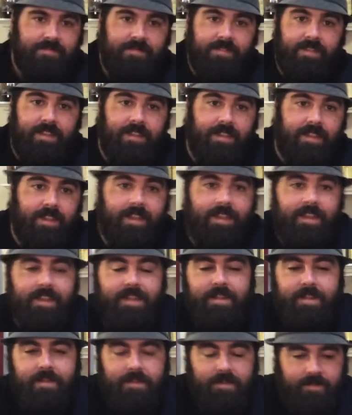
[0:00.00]

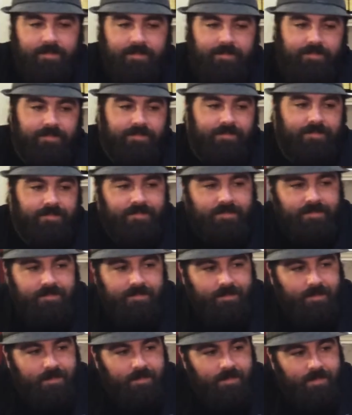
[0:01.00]

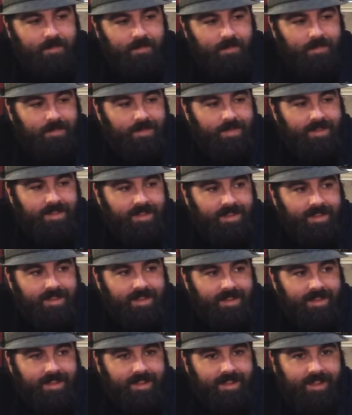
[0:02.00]

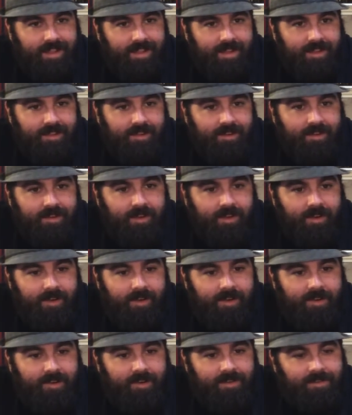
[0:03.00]

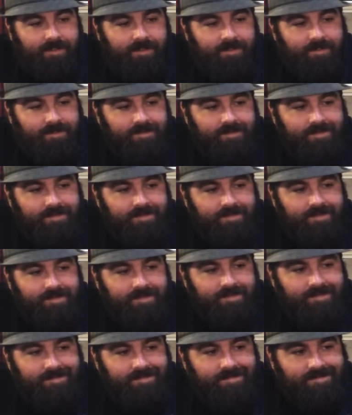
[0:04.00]

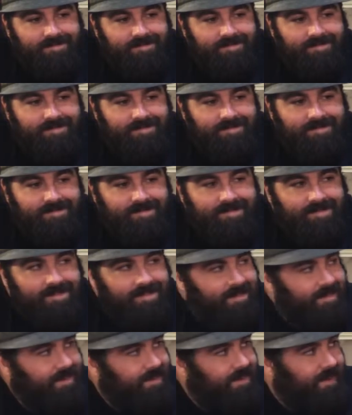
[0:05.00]

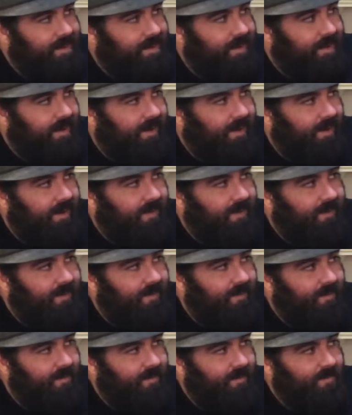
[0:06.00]

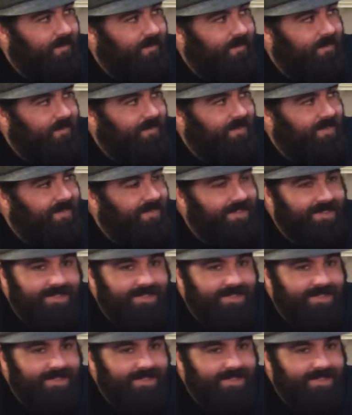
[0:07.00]
[no speech]